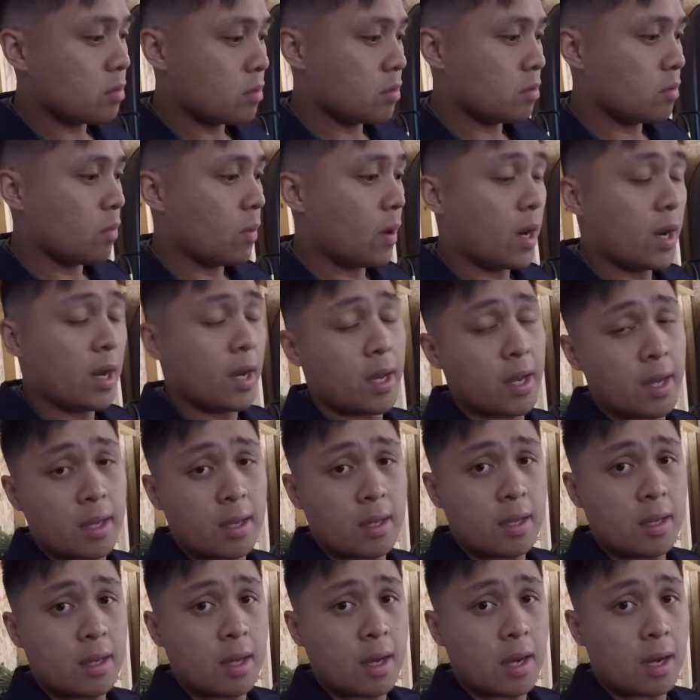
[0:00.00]
why
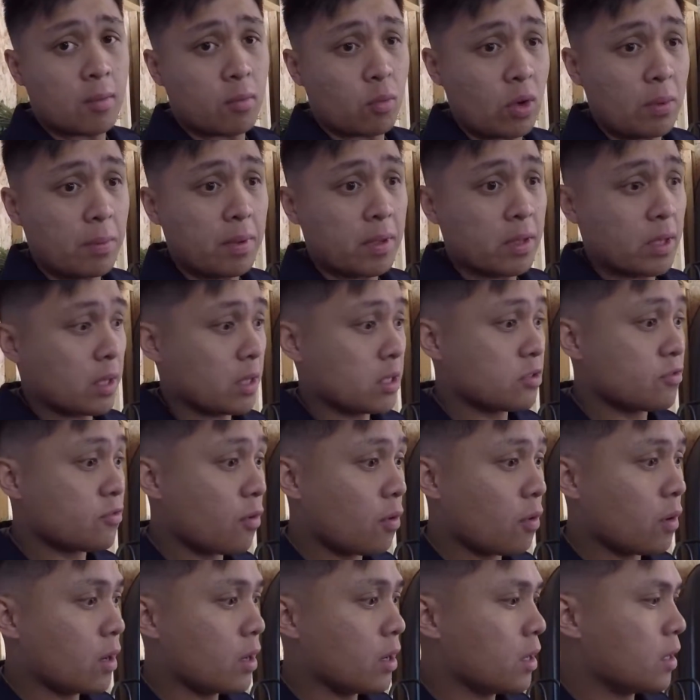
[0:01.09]
I'm rebuilding this
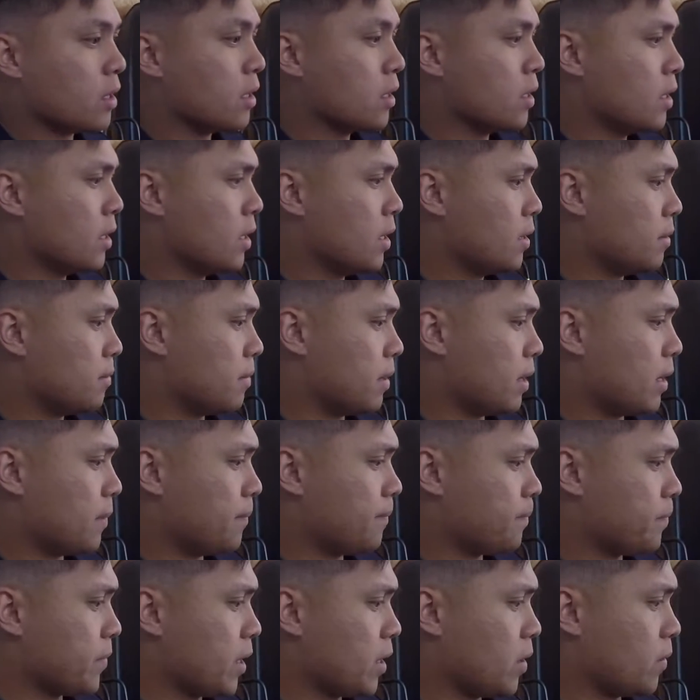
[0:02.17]
4runner. But
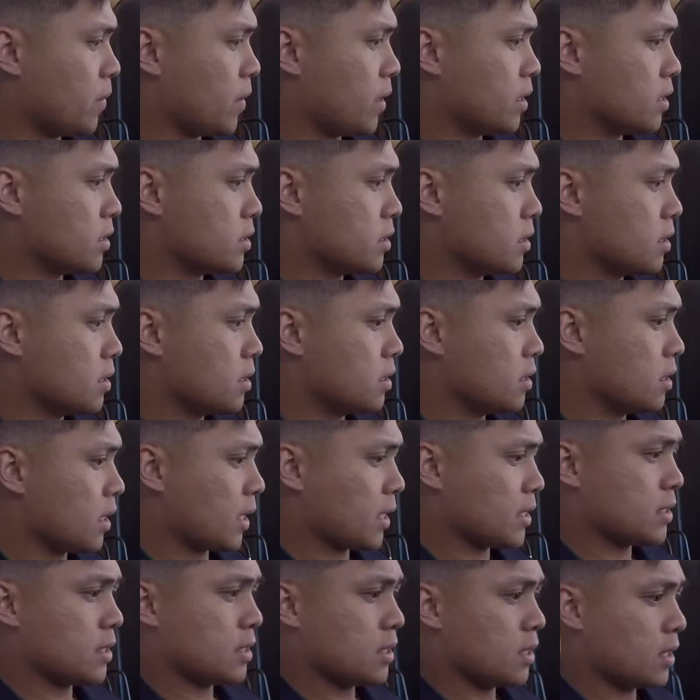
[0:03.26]
anyways, like I
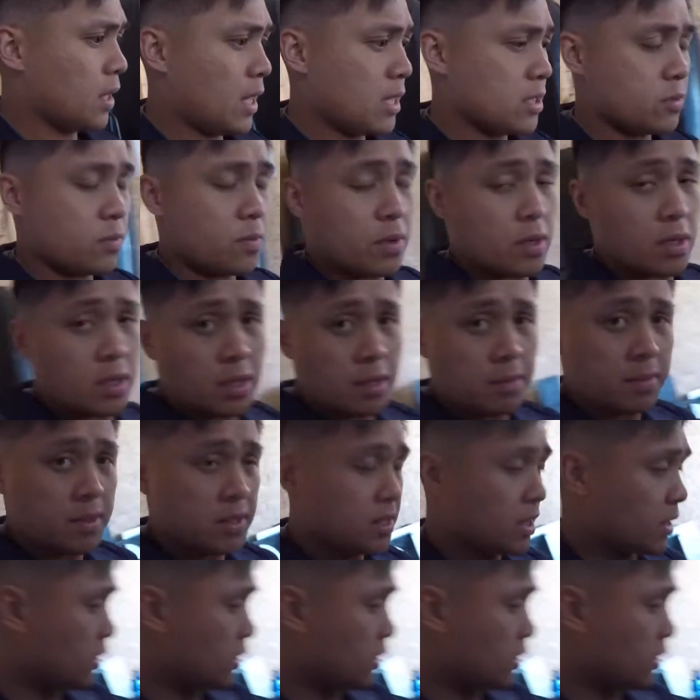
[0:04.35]
said in the last one, I'm going to take